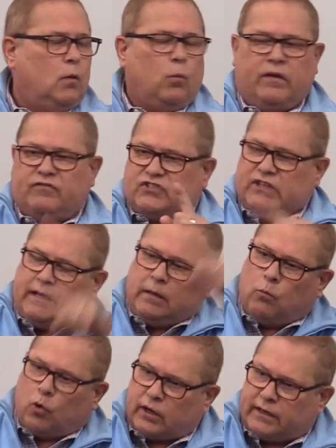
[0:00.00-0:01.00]
We've seen
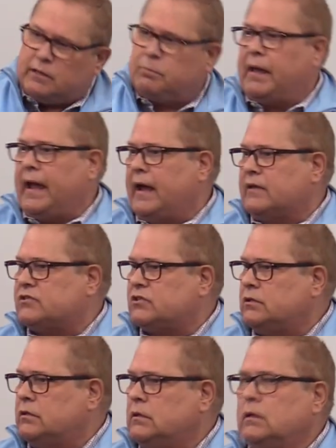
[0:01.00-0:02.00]
Him work in the
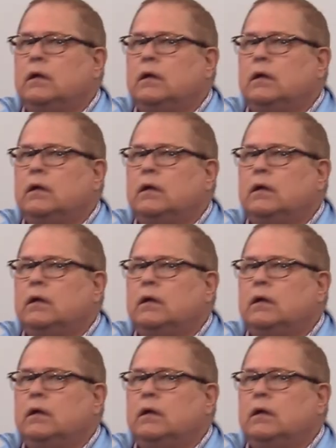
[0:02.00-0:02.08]
past.